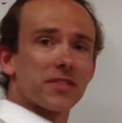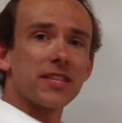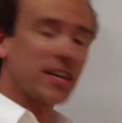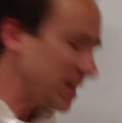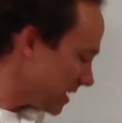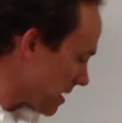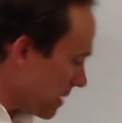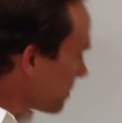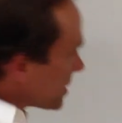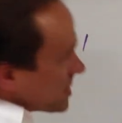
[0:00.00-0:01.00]
seen, and
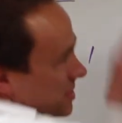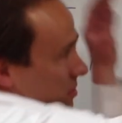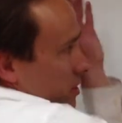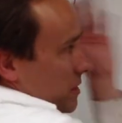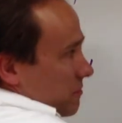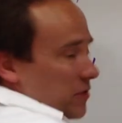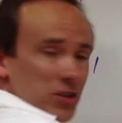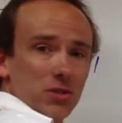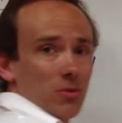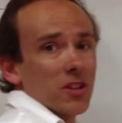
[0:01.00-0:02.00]
maybe this is only the
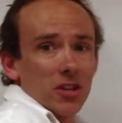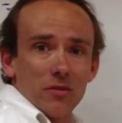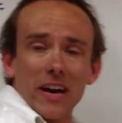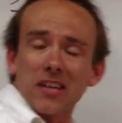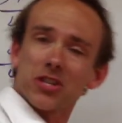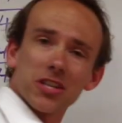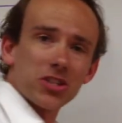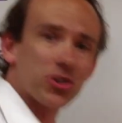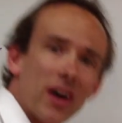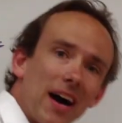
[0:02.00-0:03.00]
first one that you've actually
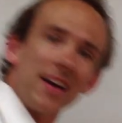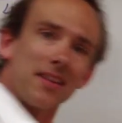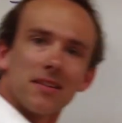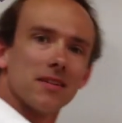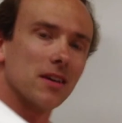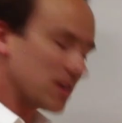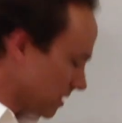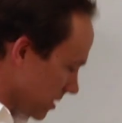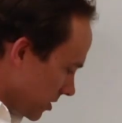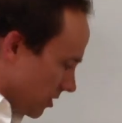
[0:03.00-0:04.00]
tried,
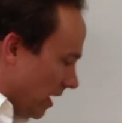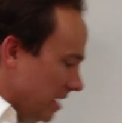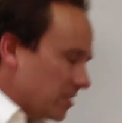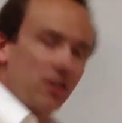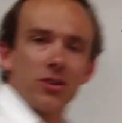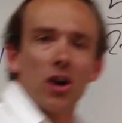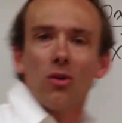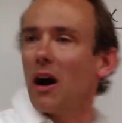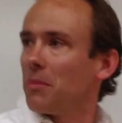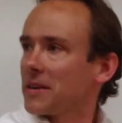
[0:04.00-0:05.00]
you're under
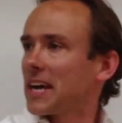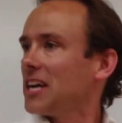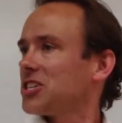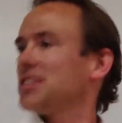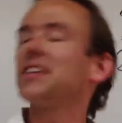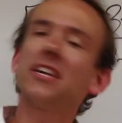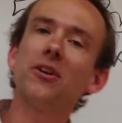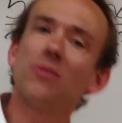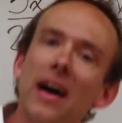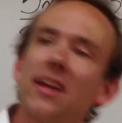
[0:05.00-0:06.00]
no obligation to get
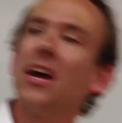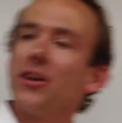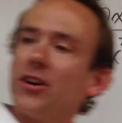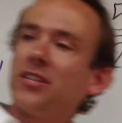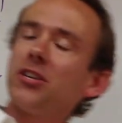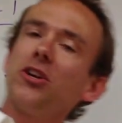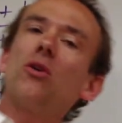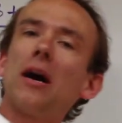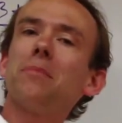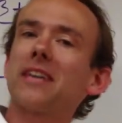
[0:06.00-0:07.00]
it right. You're under no
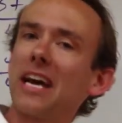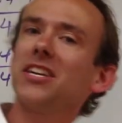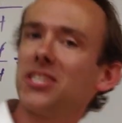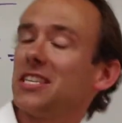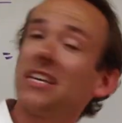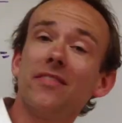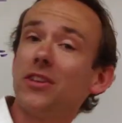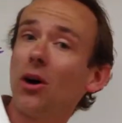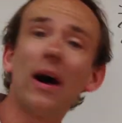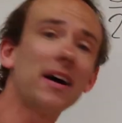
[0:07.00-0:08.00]
obligation to even
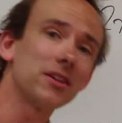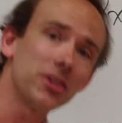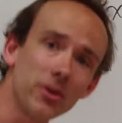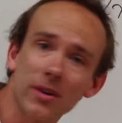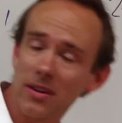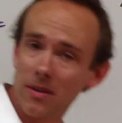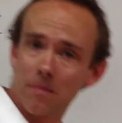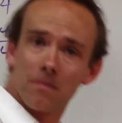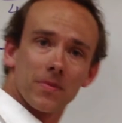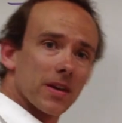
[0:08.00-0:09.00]
know how to do it.
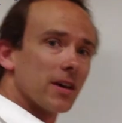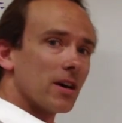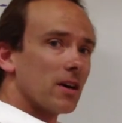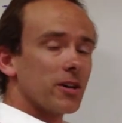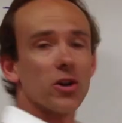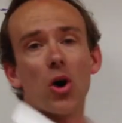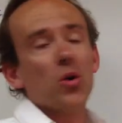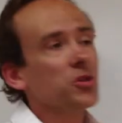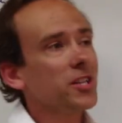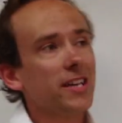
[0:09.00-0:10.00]
You're
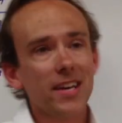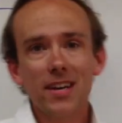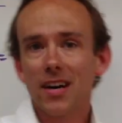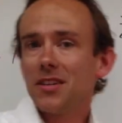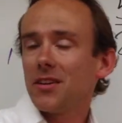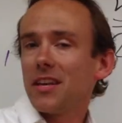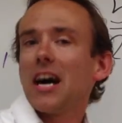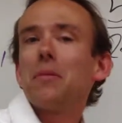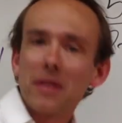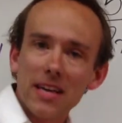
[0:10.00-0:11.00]
only under the
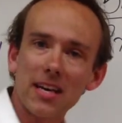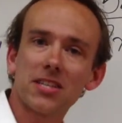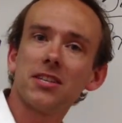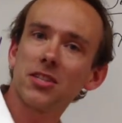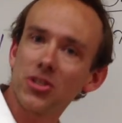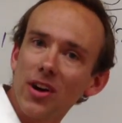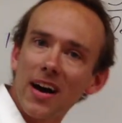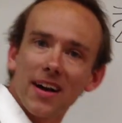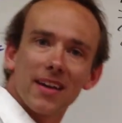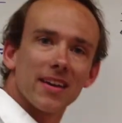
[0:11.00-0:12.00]
obligation to
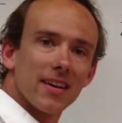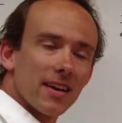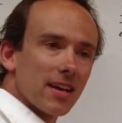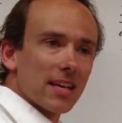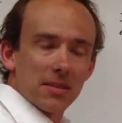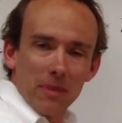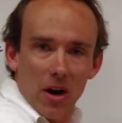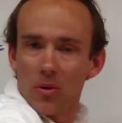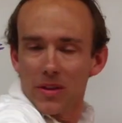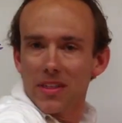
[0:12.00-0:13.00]
try. That's my
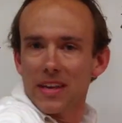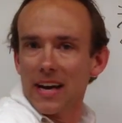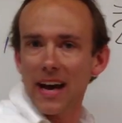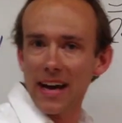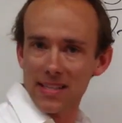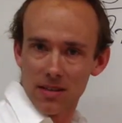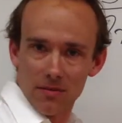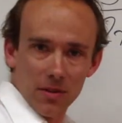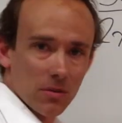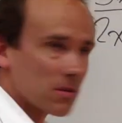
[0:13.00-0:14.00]
only thing I ask
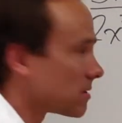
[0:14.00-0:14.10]
of you.